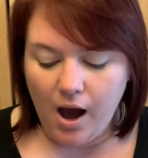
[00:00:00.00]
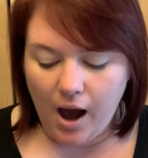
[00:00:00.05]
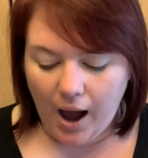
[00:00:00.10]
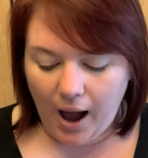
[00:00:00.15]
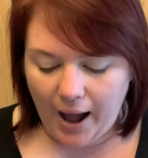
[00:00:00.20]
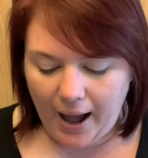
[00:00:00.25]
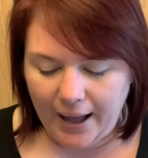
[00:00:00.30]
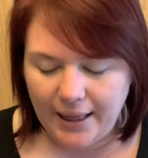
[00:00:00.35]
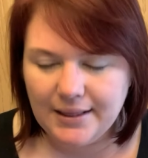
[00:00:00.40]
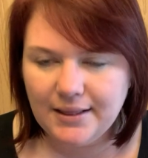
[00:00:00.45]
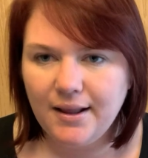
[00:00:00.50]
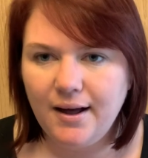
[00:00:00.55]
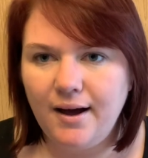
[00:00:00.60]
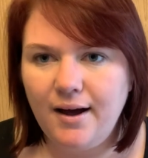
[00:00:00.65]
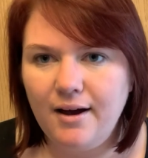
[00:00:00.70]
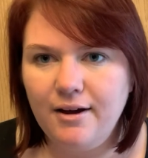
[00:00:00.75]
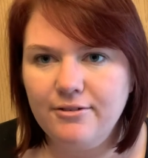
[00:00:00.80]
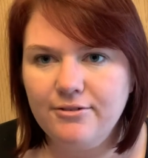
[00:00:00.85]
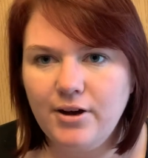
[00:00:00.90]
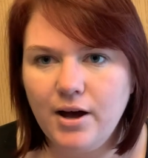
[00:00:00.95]
I
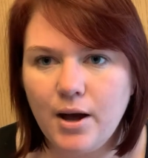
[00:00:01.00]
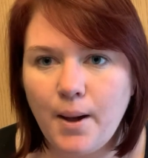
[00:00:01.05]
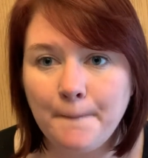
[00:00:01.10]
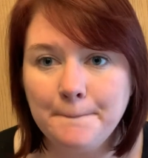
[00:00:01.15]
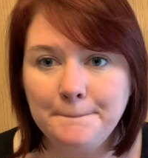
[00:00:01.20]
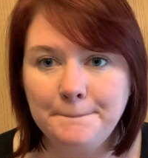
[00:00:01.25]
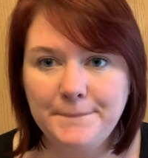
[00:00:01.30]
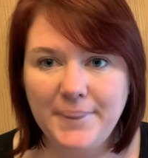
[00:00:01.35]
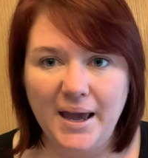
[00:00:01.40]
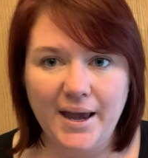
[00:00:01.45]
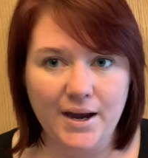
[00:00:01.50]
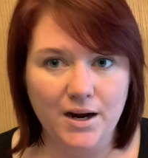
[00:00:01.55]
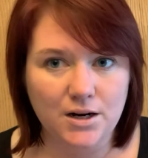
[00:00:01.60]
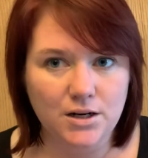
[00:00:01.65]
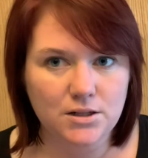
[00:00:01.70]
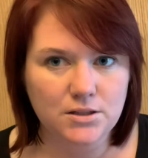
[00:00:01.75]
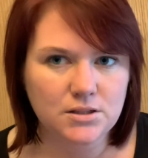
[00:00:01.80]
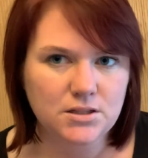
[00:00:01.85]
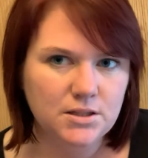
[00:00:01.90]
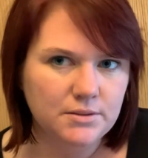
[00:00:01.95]
love
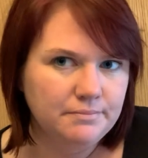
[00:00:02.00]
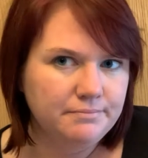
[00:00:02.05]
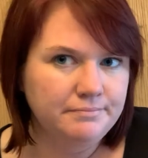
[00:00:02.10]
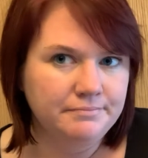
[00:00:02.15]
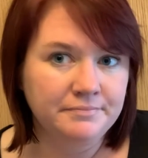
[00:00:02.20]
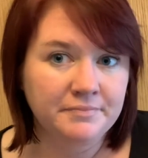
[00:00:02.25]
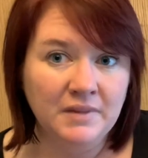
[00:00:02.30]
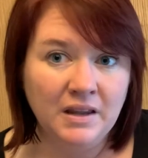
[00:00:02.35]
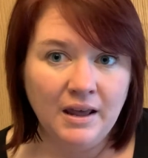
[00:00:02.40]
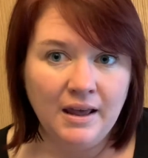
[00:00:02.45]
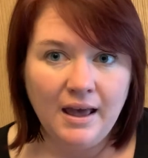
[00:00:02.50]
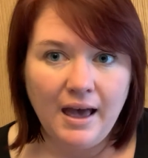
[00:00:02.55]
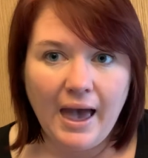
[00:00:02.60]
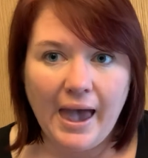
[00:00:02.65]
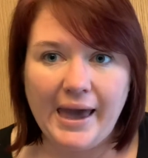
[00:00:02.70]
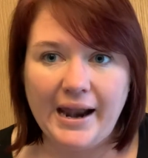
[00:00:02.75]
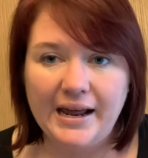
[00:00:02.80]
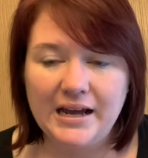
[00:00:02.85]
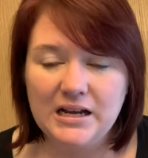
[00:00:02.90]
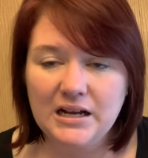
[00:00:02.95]
bears
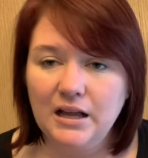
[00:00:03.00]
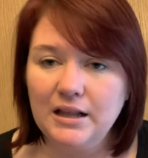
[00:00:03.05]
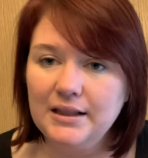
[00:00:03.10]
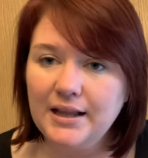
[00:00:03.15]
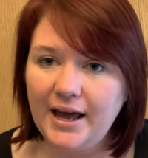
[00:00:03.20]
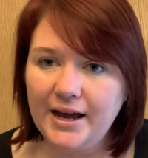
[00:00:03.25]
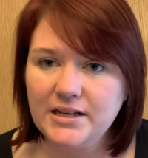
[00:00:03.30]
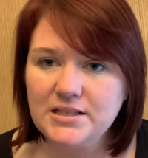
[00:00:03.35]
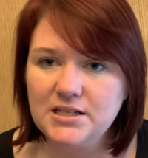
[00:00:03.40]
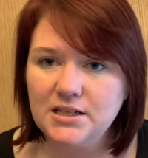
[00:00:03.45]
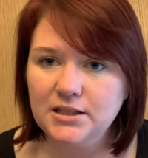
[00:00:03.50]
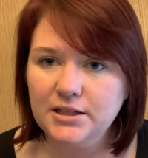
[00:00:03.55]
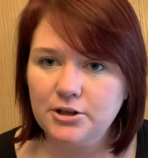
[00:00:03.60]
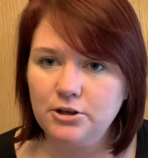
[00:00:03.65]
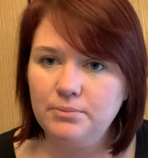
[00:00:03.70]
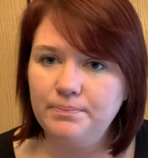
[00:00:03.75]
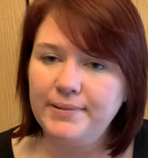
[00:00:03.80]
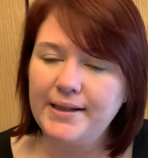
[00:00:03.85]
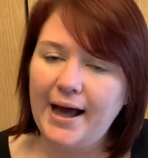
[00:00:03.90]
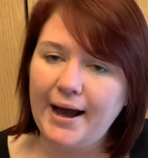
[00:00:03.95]
and I collect
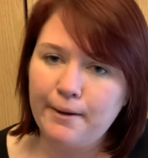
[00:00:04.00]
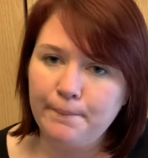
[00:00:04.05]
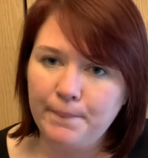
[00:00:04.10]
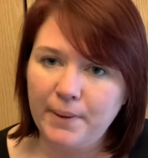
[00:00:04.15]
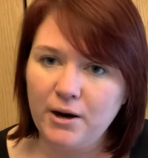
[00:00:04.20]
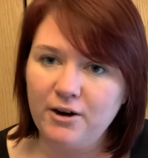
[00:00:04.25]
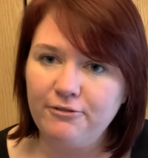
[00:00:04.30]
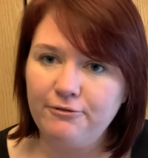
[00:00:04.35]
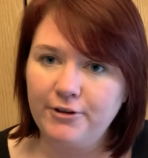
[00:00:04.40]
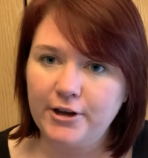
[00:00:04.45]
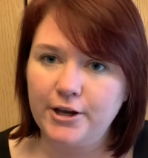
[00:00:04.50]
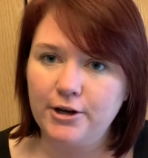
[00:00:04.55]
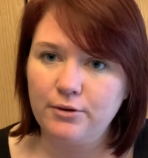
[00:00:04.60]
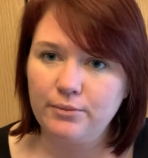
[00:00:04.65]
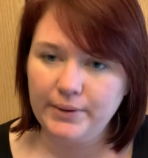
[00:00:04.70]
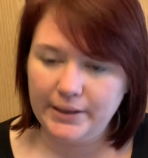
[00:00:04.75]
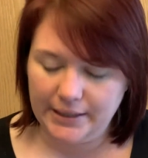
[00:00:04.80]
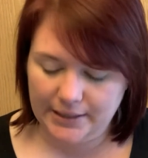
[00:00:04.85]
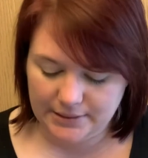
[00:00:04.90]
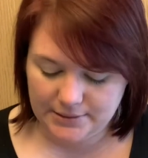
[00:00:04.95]
little black bear
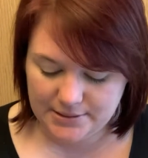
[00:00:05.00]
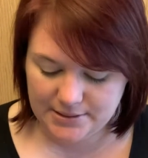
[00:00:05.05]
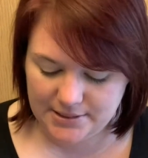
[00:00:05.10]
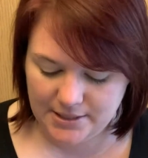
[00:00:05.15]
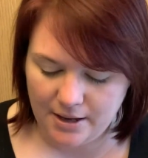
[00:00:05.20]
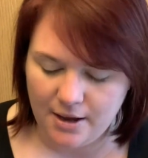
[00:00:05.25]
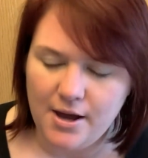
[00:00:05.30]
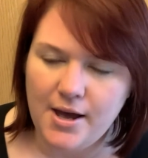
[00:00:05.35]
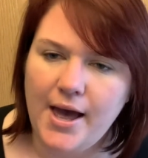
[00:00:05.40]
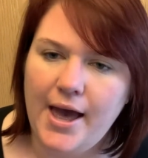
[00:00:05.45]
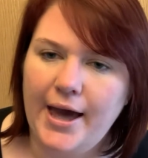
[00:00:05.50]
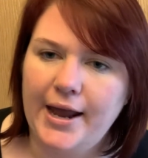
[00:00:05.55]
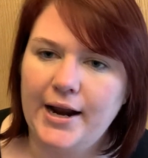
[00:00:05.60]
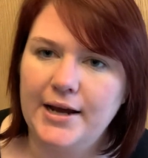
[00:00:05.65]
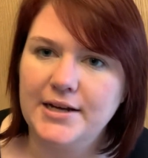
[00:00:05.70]
figurines and